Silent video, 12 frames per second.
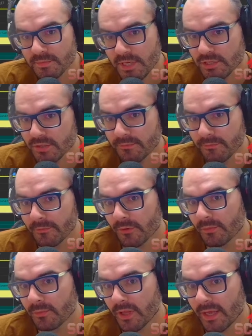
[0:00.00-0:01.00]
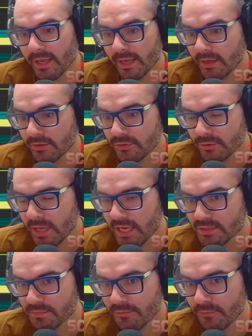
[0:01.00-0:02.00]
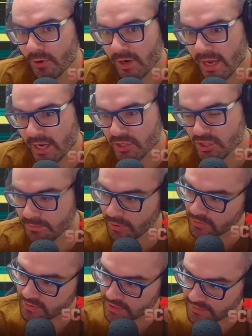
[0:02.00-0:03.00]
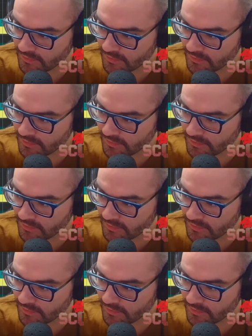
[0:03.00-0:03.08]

Meacham from like 2 days before I actually post this